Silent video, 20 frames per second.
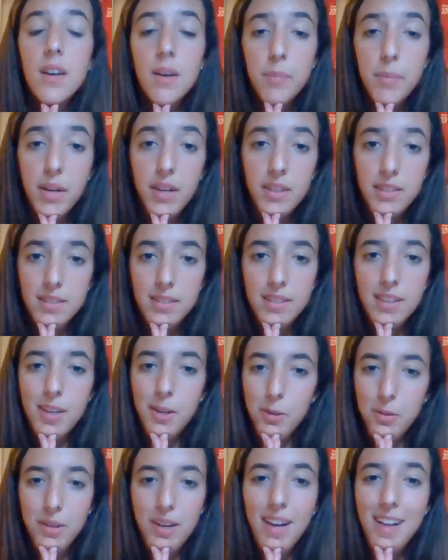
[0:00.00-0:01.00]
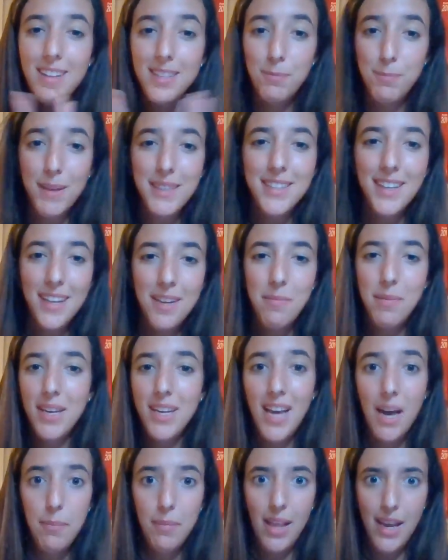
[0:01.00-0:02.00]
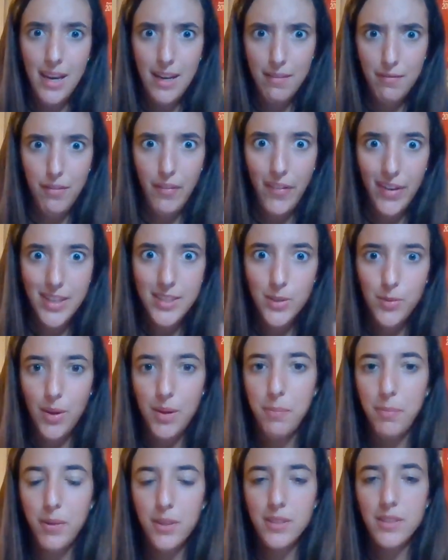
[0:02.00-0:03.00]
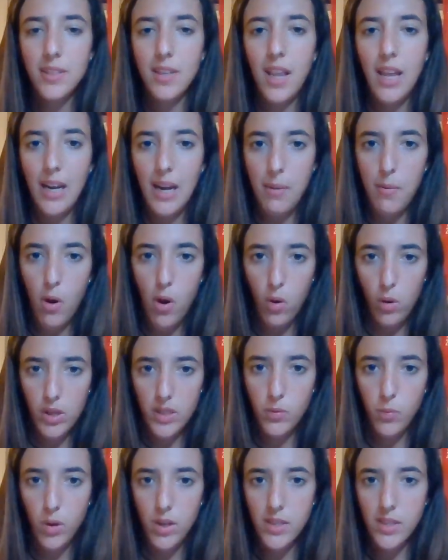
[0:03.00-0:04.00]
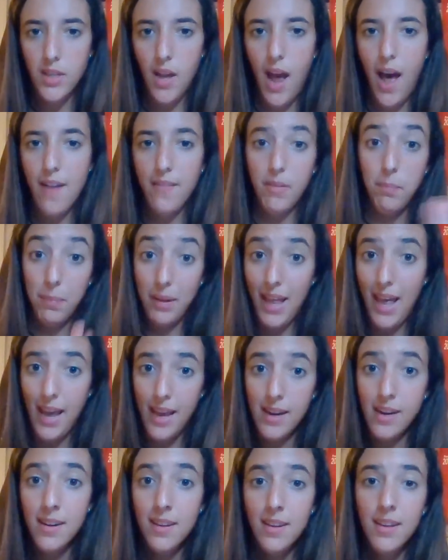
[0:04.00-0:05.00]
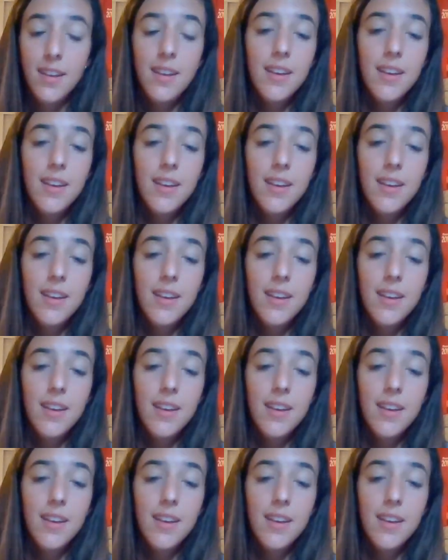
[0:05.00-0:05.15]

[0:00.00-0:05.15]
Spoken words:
Because I know, especially me, I'm like a very straight person. Like, I'm always one to have a plan.